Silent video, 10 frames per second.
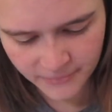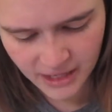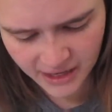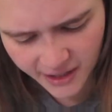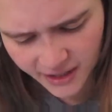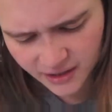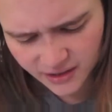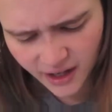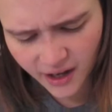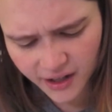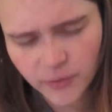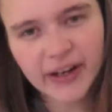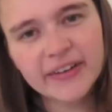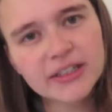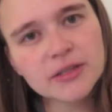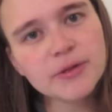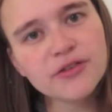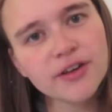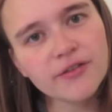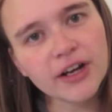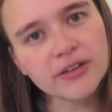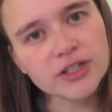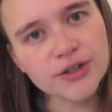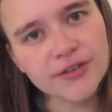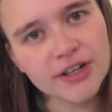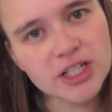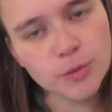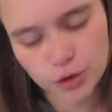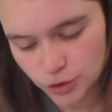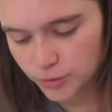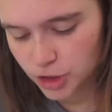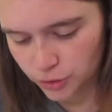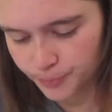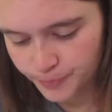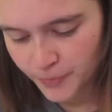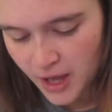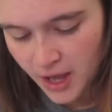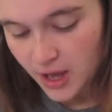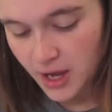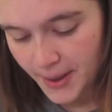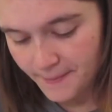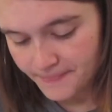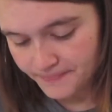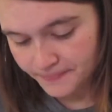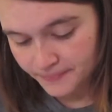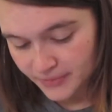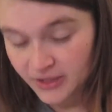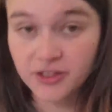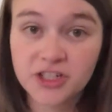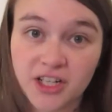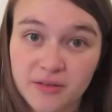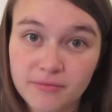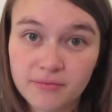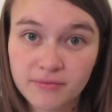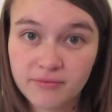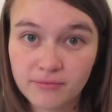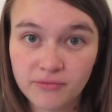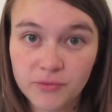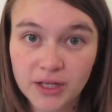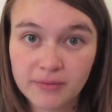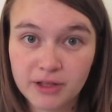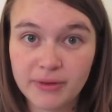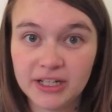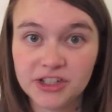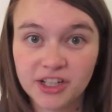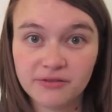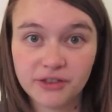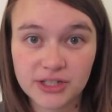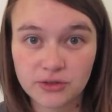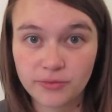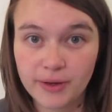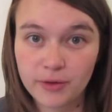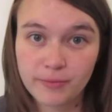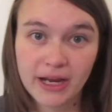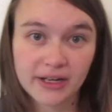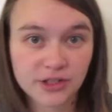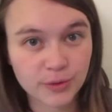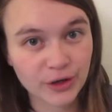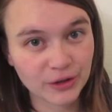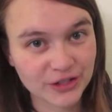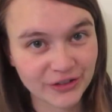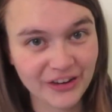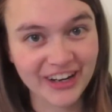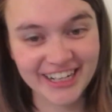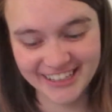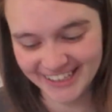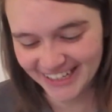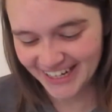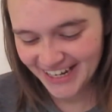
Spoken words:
And I quite liked the beef and finely shredded vegetable soup too. The chicken, the mini chicken fillets made with mayonnaise were also very good.